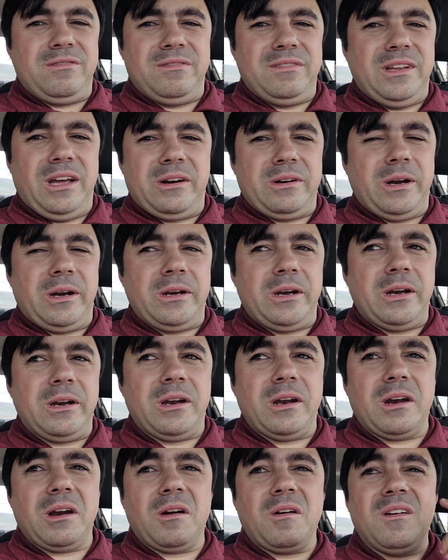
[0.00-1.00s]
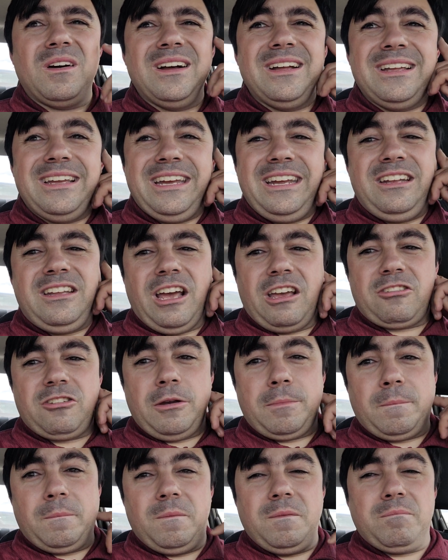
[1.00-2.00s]
No, no, no, no, no. He
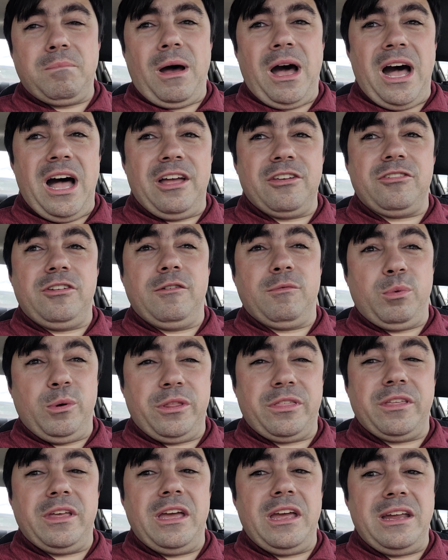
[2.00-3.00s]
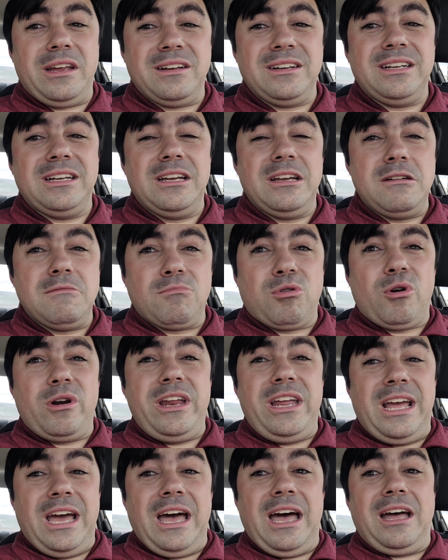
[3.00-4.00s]
tested positive with a
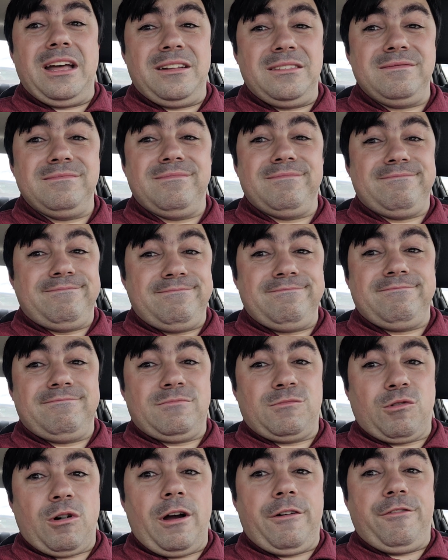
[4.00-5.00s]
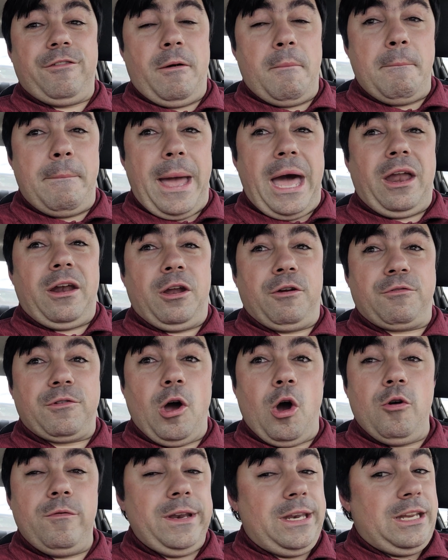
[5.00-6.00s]
pretty uh, rough bout of
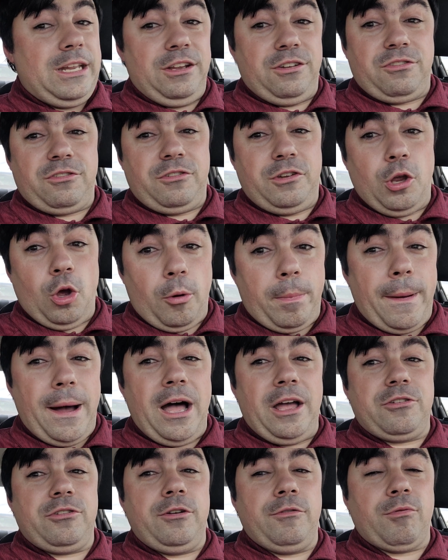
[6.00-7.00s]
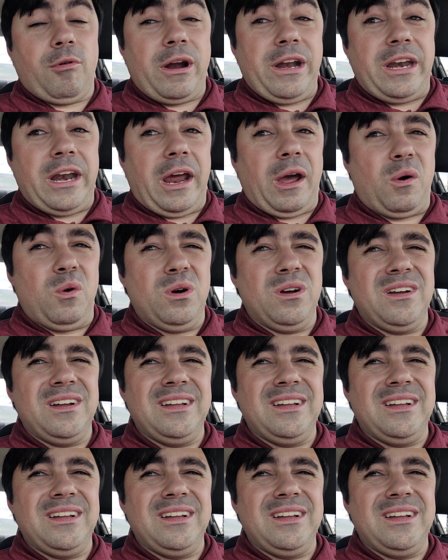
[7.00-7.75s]
COVID. He's still positive right now.